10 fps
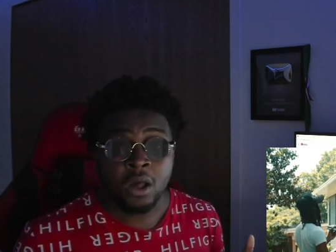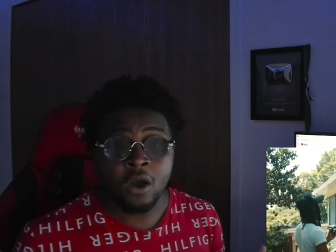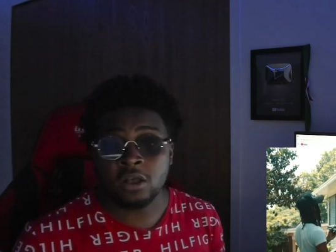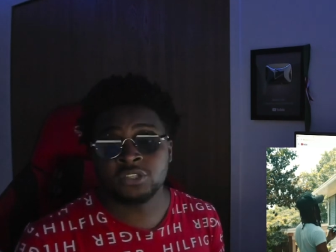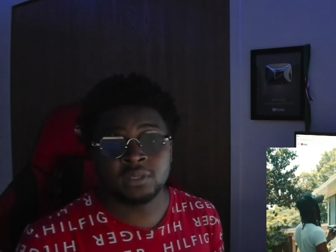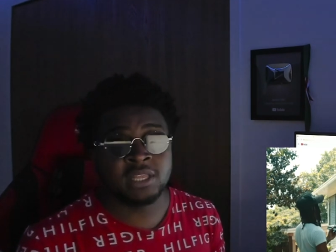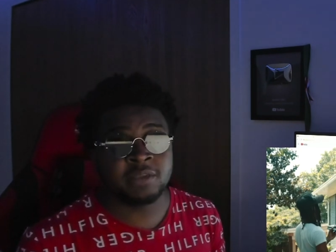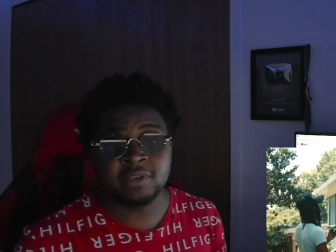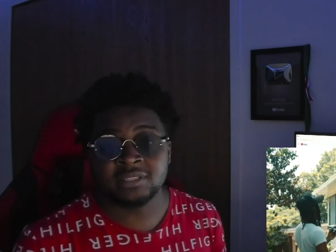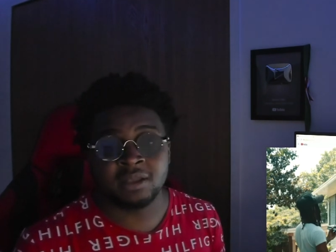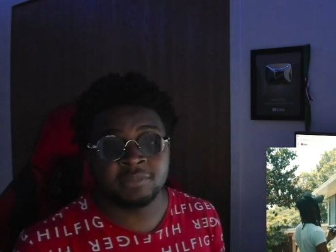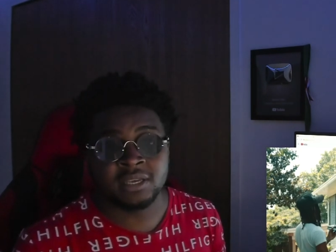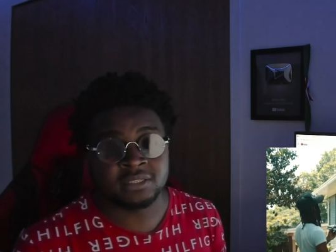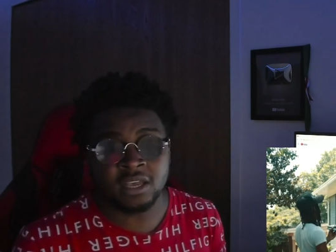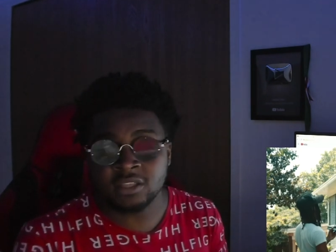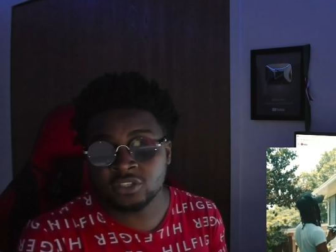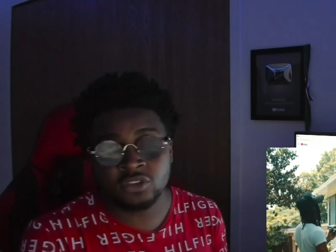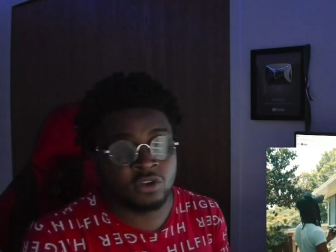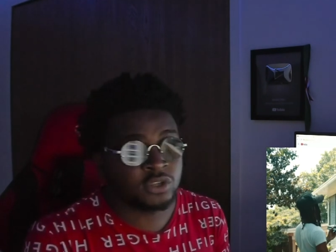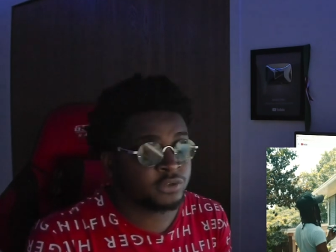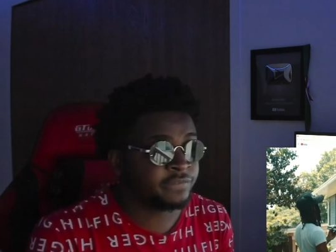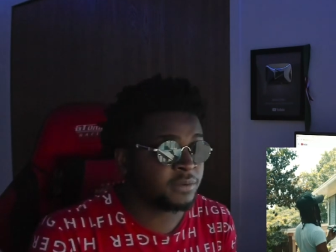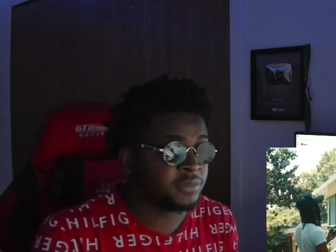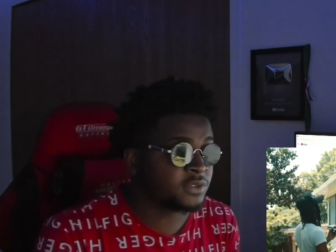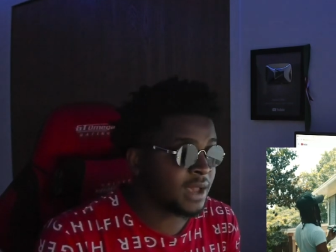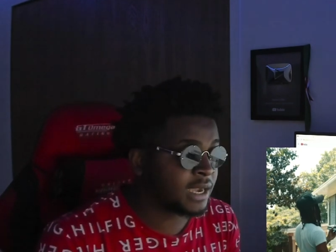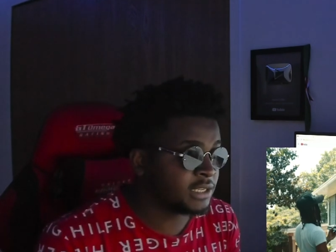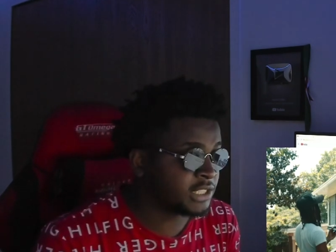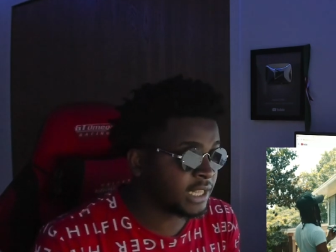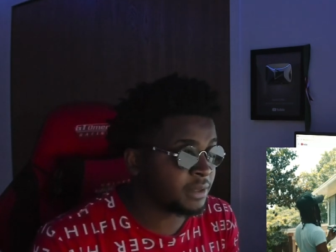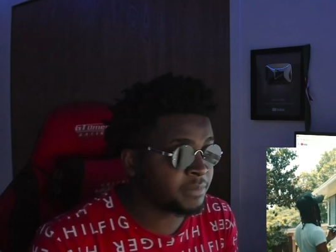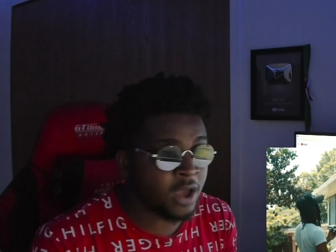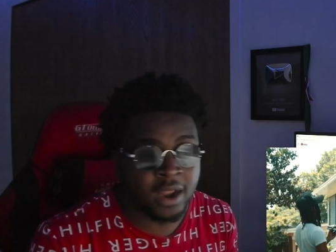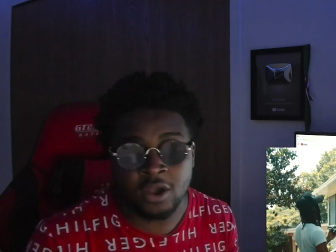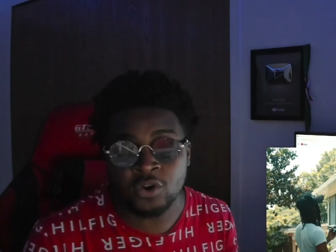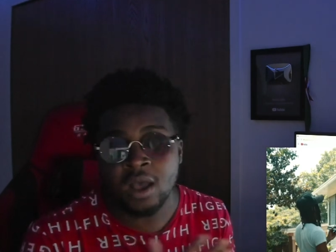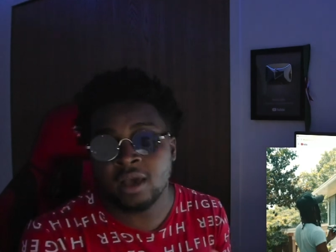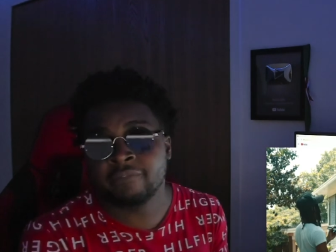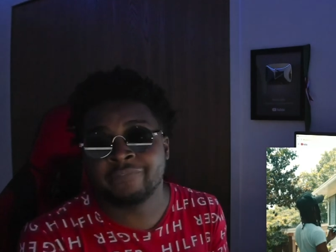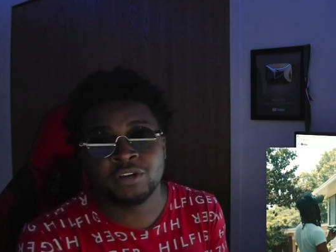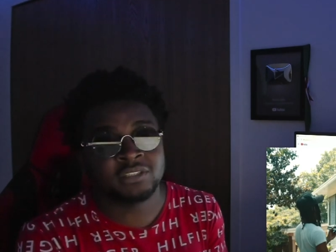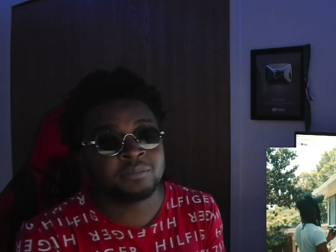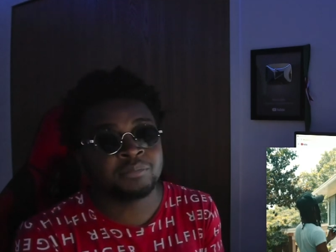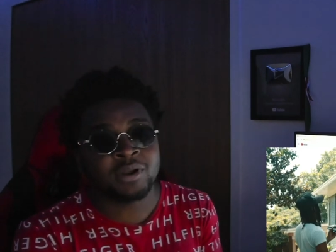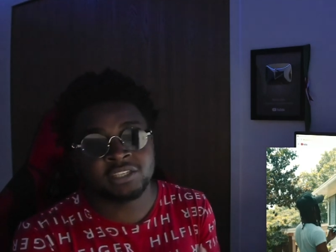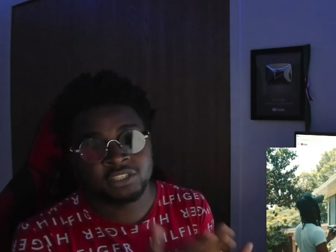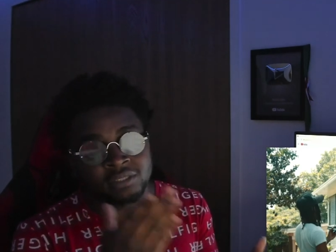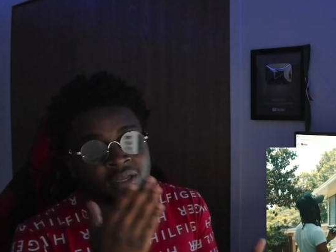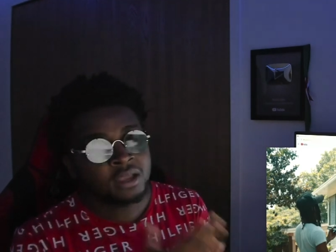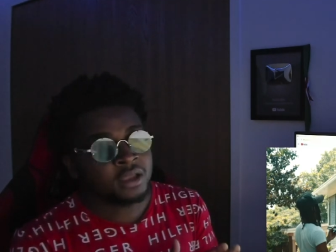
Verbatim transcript: Also, link me some of his other songs, you feel me, so I could check them out. I don't know how the first impression